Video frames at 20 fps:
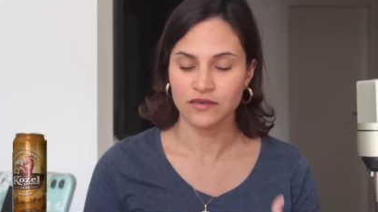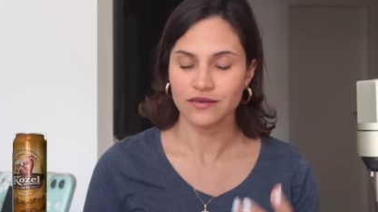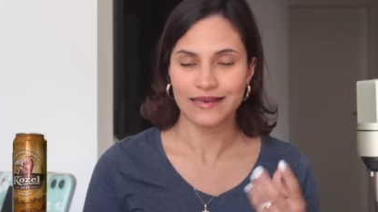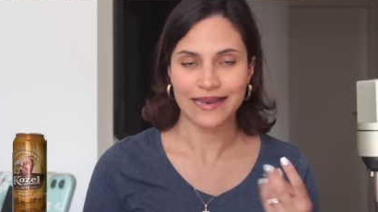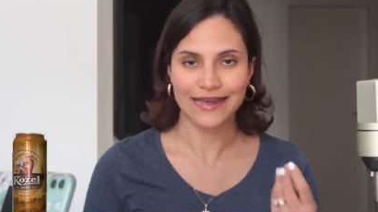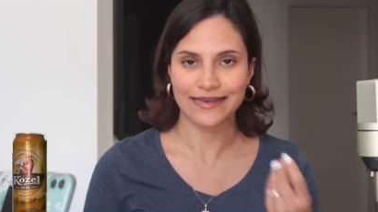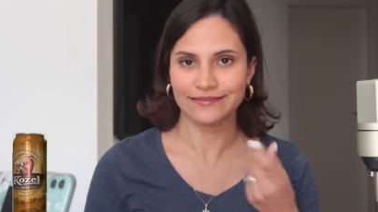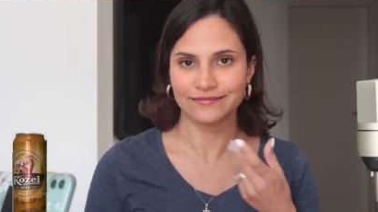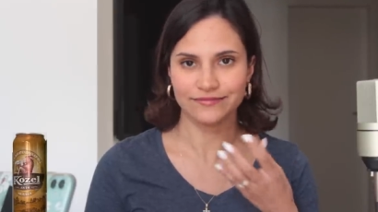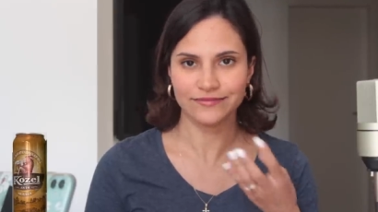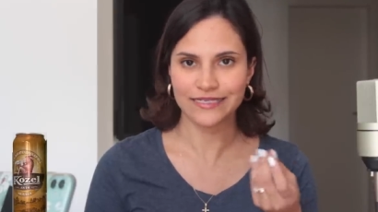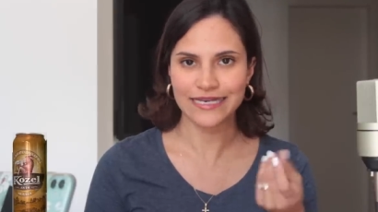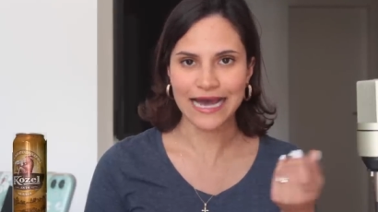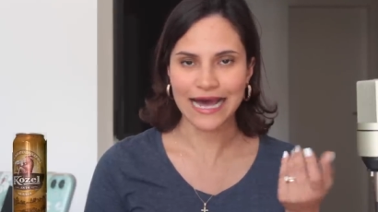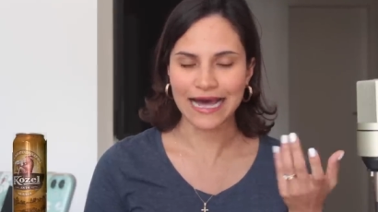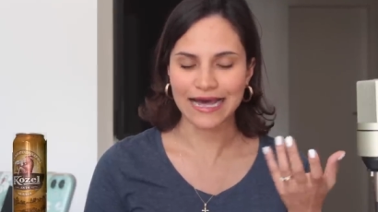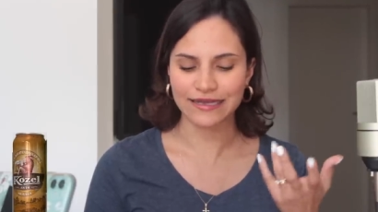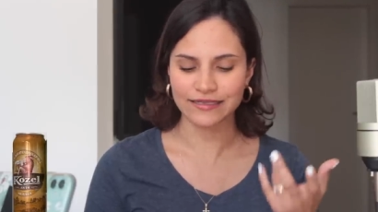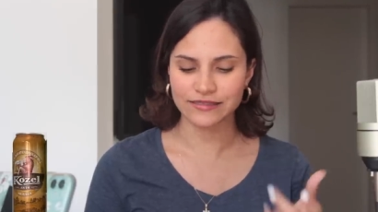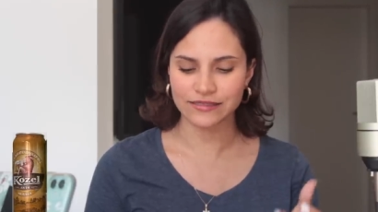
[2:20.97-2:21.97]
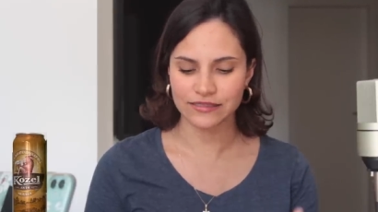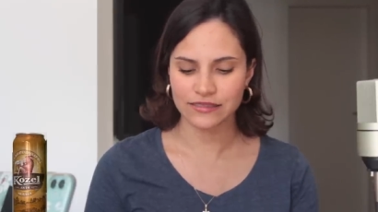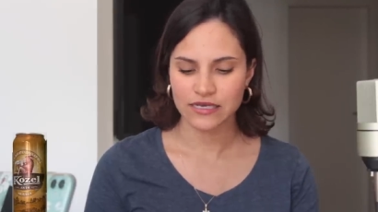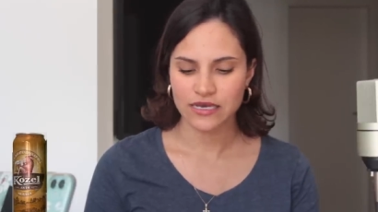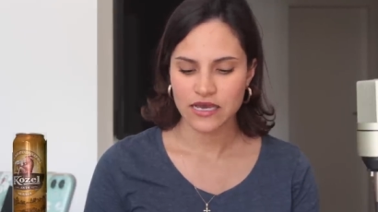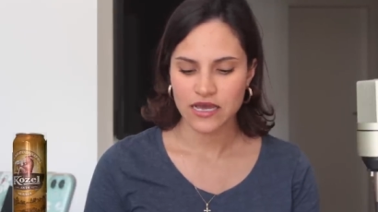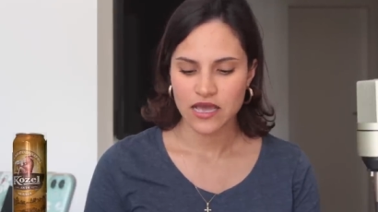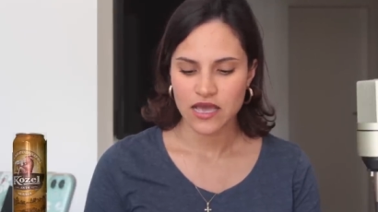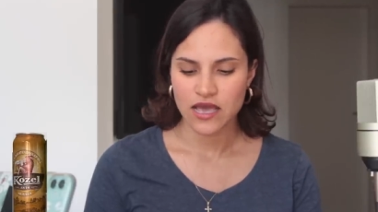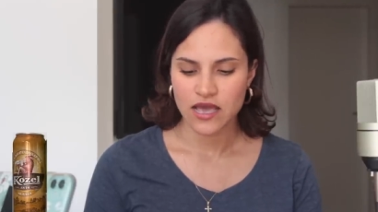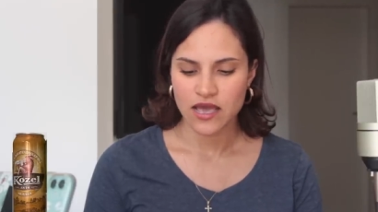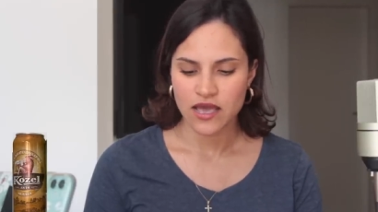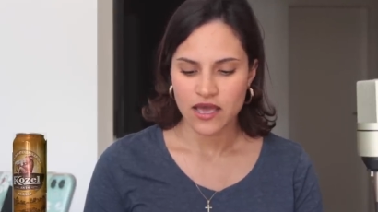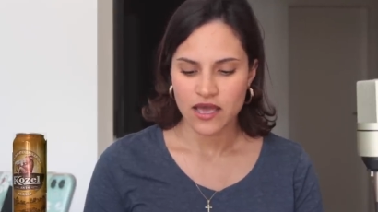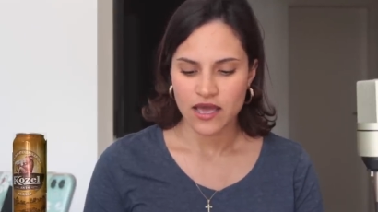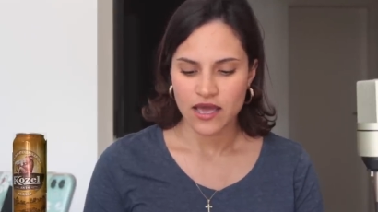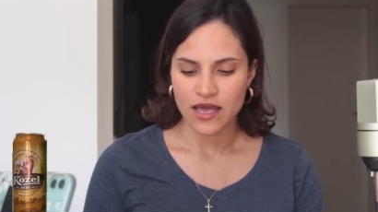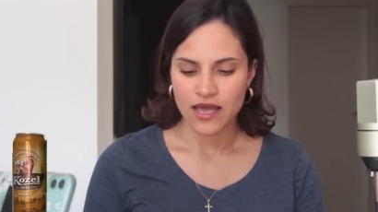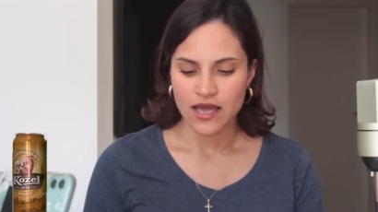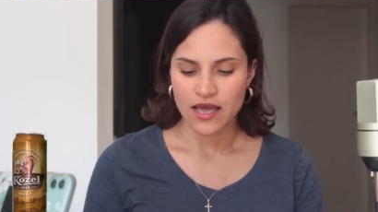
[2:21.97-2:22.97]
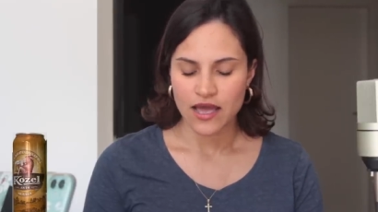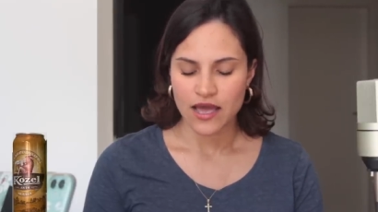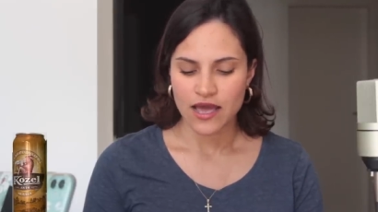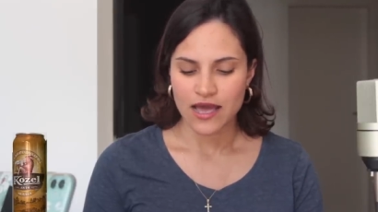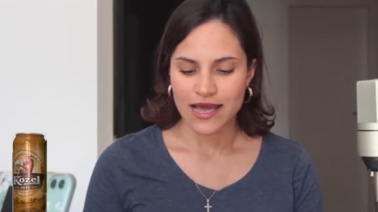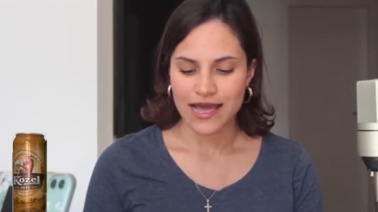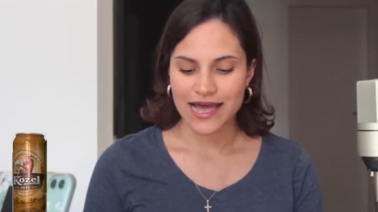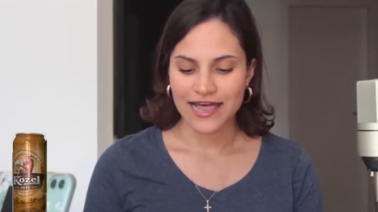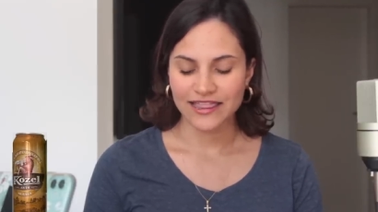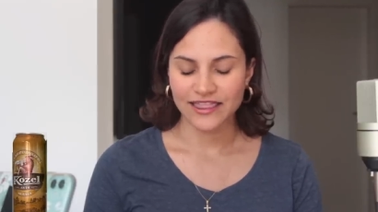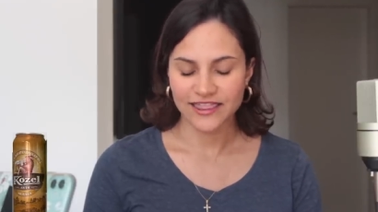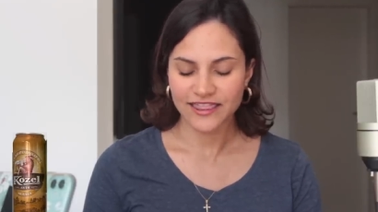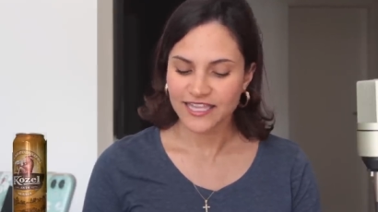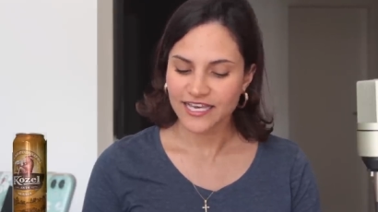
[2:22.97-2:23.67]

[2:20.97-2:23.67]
like gas, and